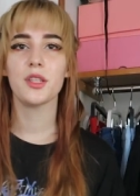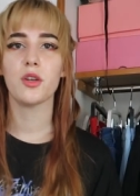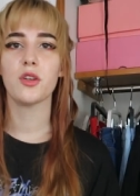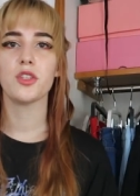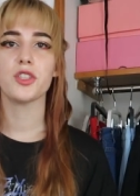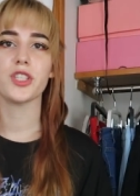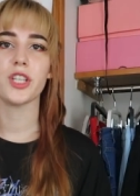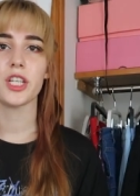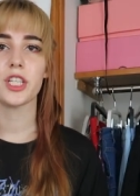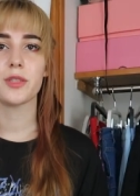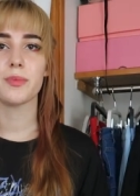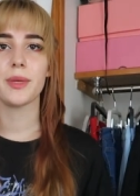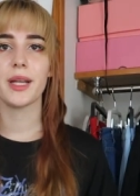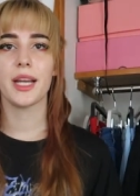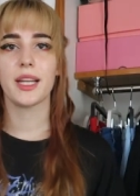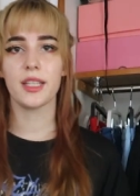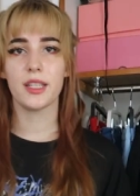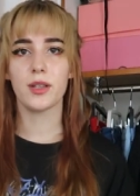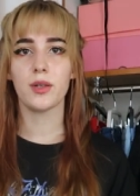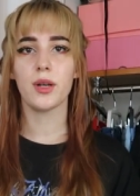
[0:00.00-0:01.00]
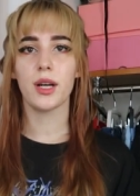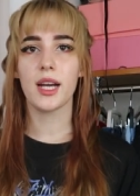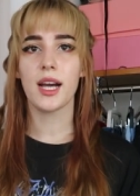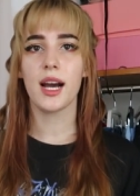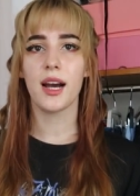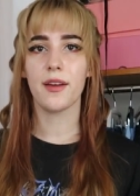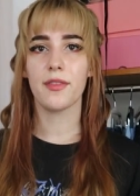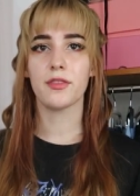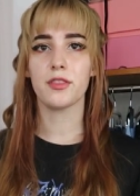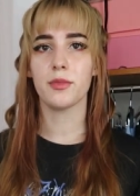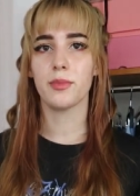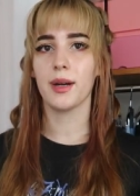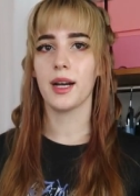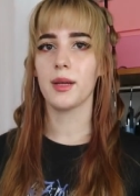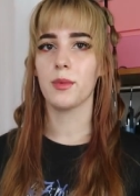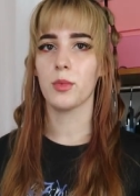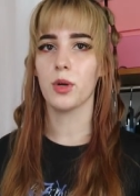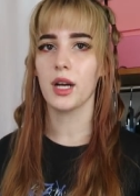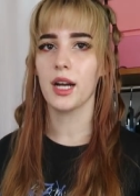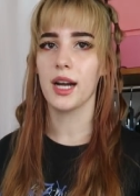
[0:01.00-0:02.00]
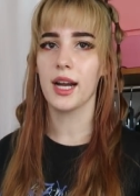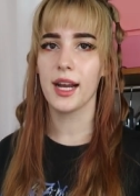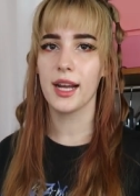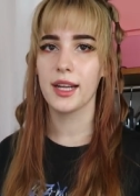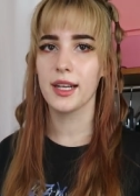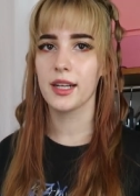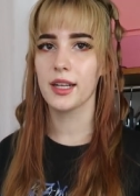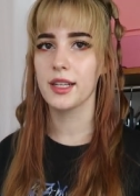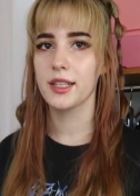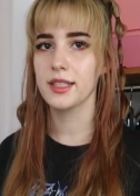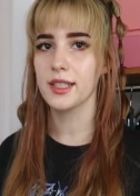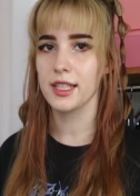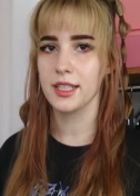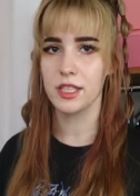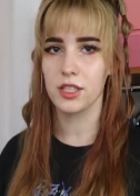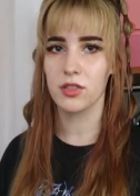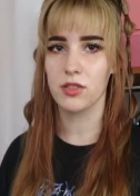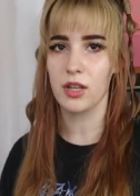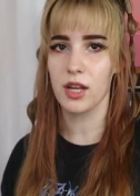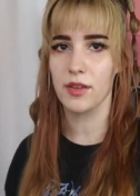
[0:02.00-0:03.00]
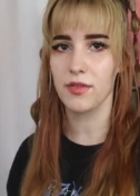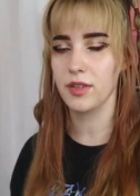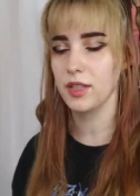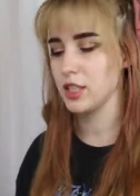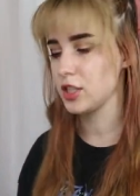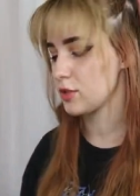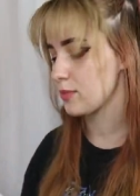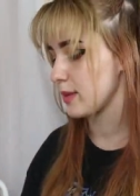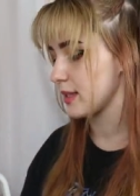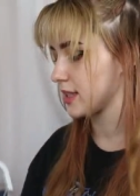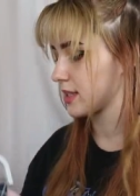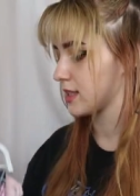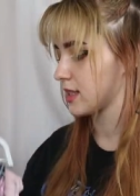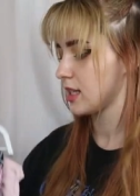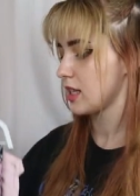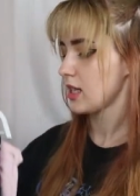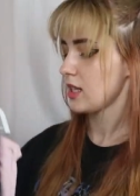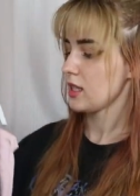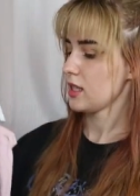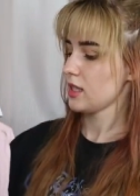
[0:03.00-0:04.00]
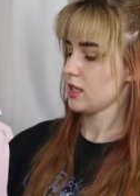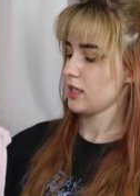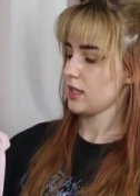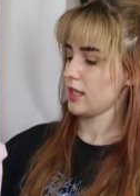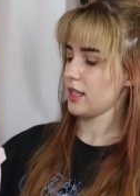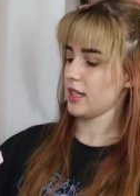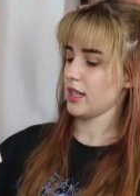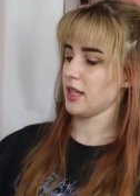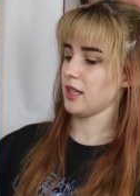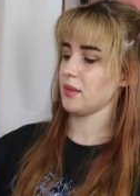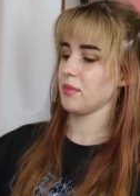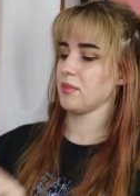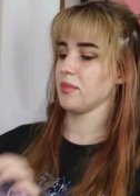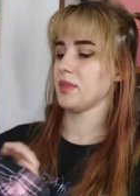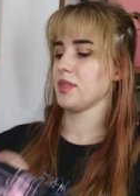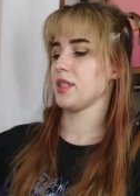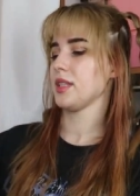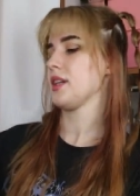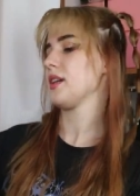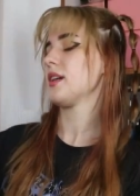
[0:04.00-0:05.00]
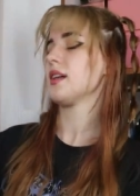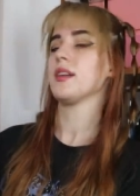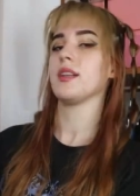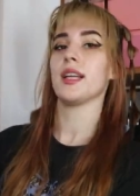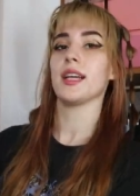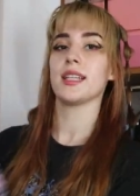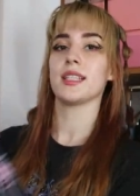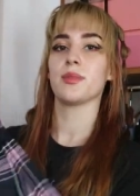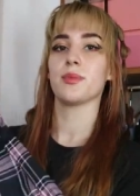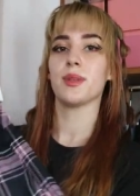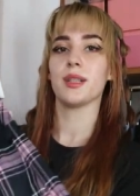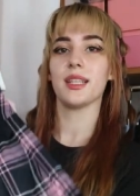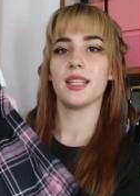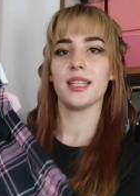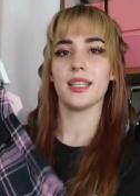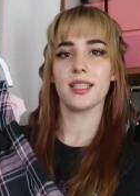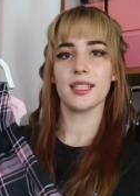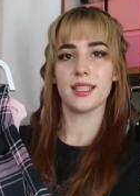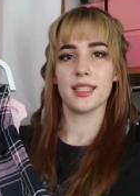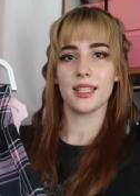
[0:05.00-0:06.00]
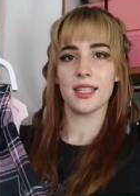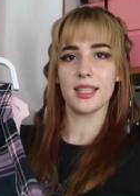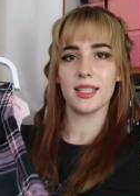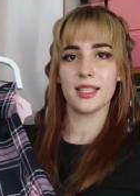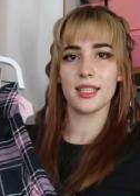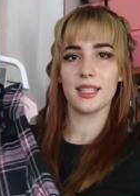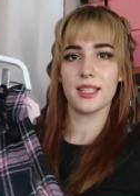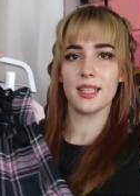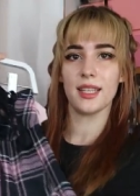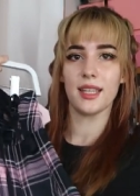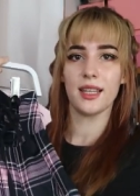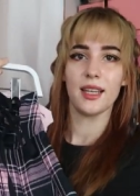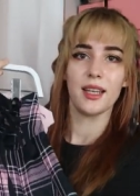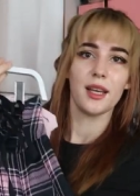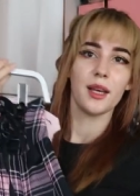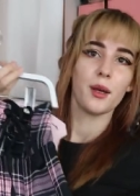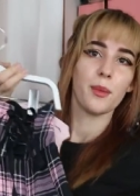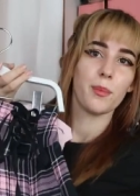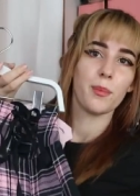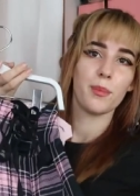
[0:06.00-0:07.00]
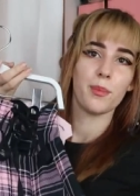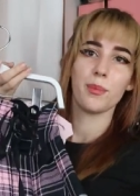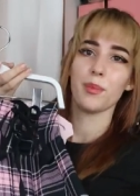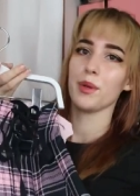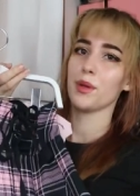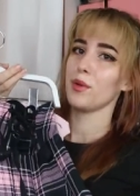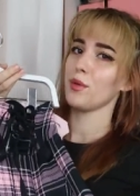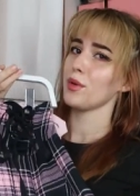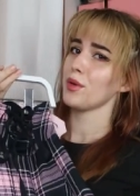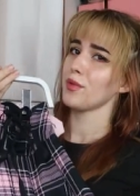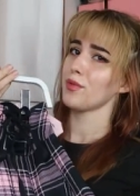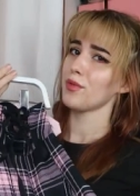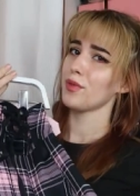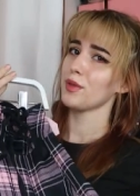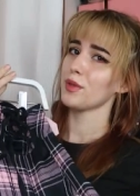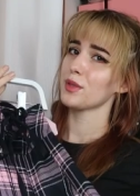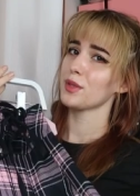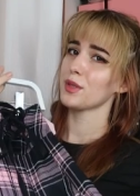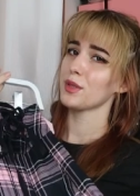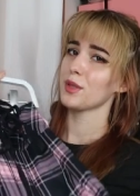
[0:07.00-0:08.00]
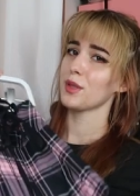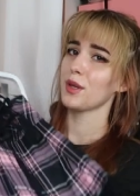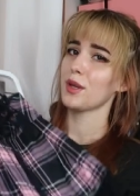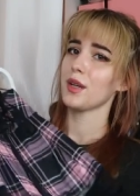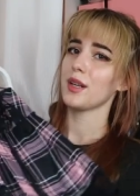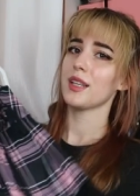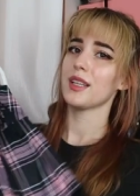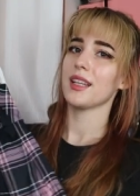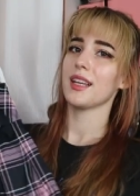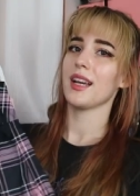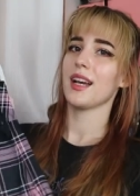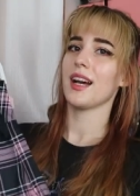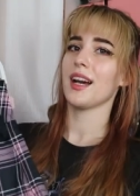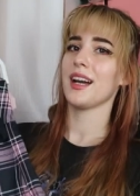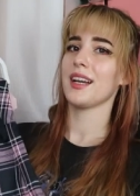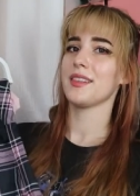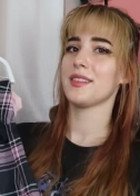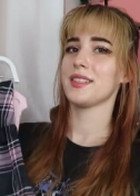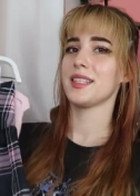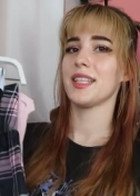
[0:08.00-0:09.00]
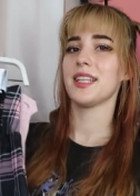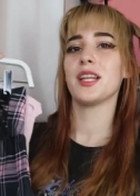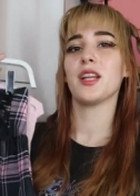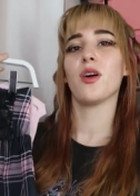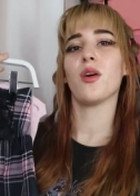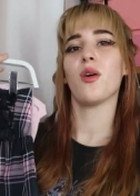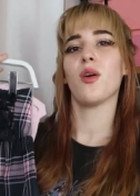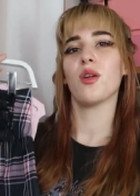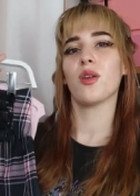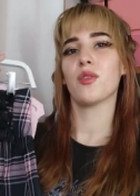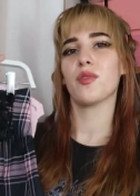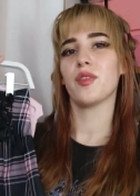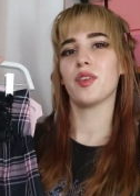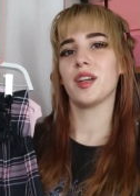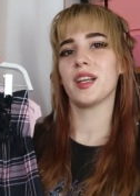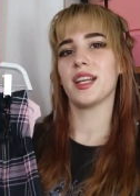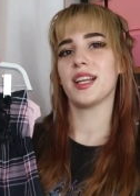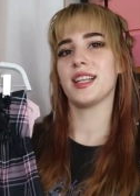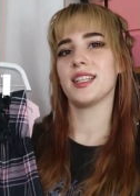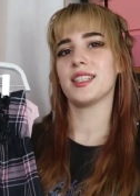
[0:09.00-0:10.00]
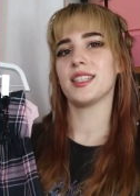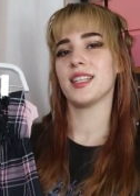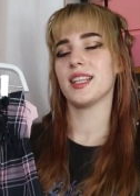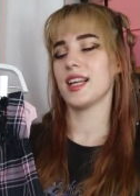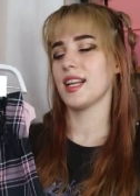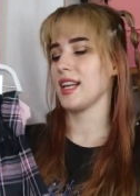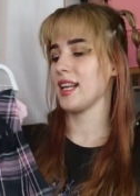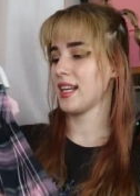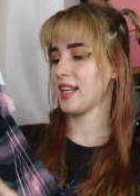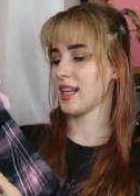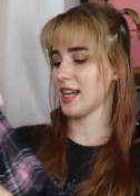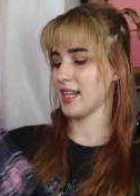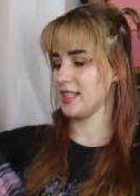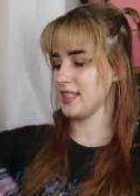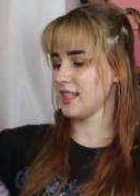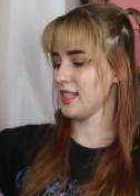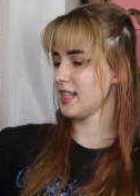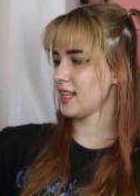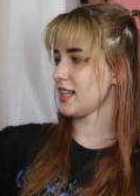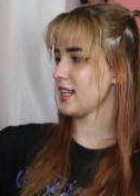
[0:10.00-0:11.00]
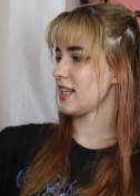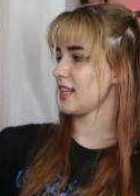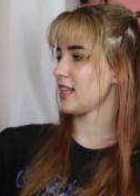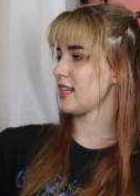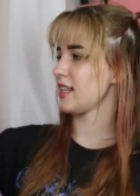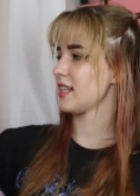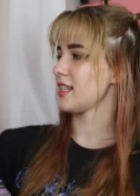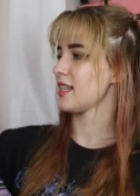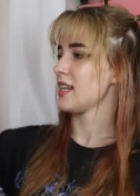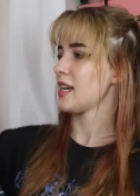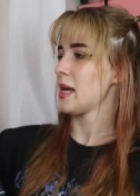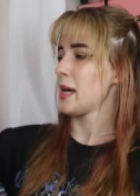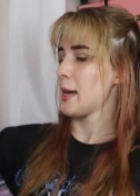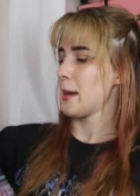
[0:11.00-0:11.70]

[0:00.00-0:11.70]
Don't judge me. I know I have to buy more hangers. I just don't have any space. Um, so next one is this beautiful I see it all over the internet and I needed it.